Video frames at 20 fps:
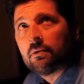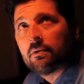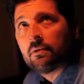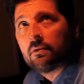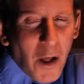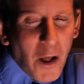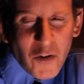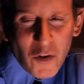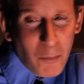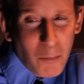
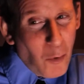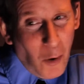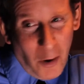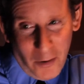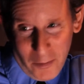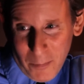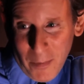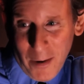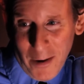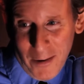I'm not your
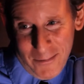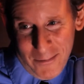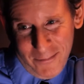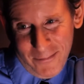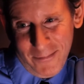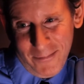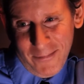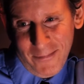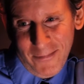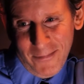boss, pal.
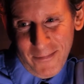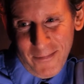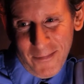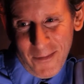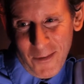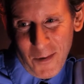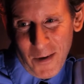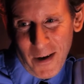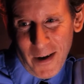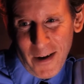
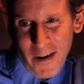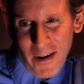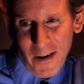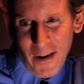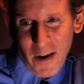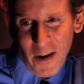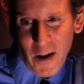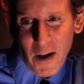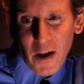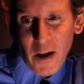Okay?
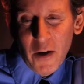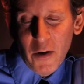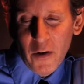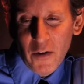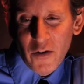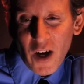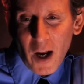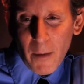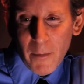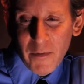
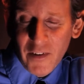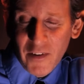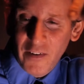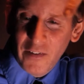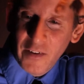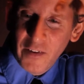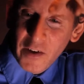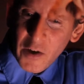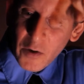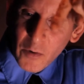Your job is to
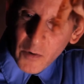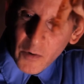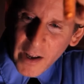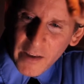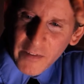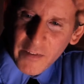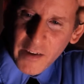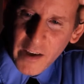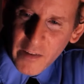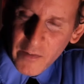sit your
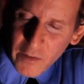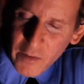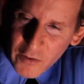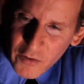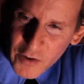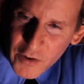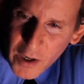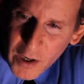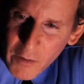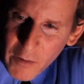ass in
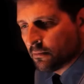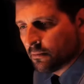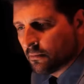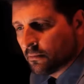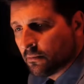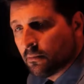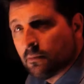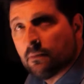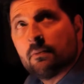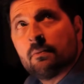this chair
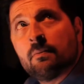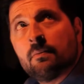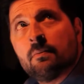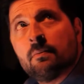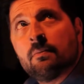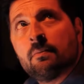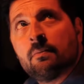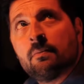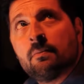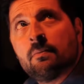and punch
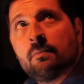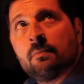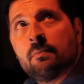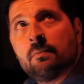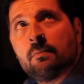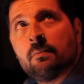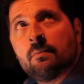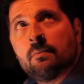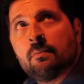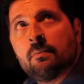out at 6
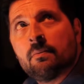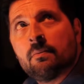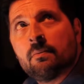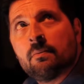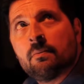a.m.